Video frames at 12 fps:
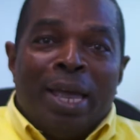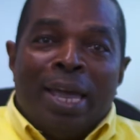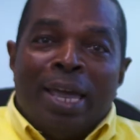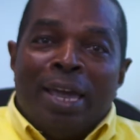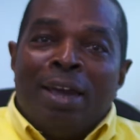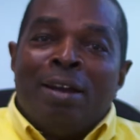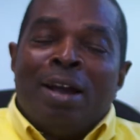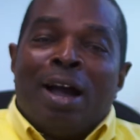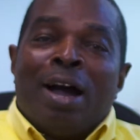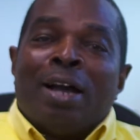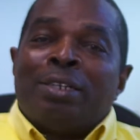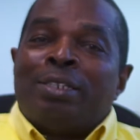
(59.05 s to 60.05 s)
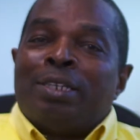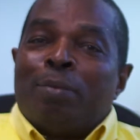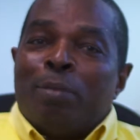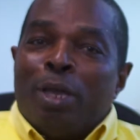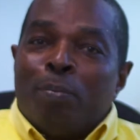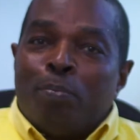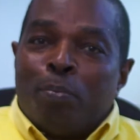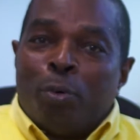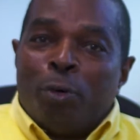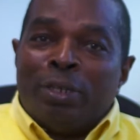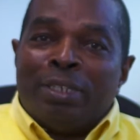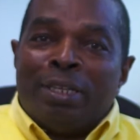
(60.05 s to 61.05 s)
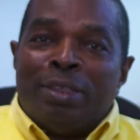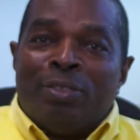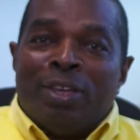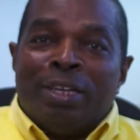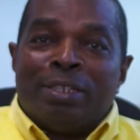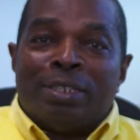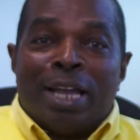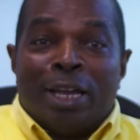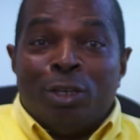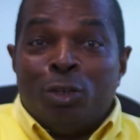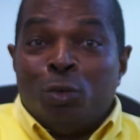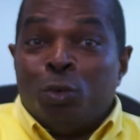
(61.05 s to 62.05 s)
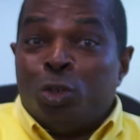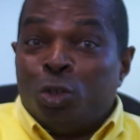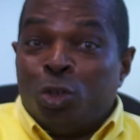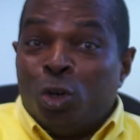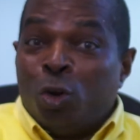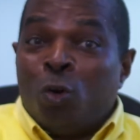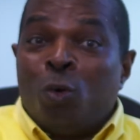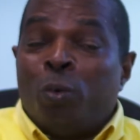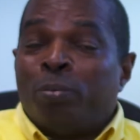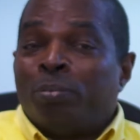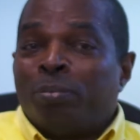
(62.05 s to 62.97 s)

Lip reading: here are some important things that you should know.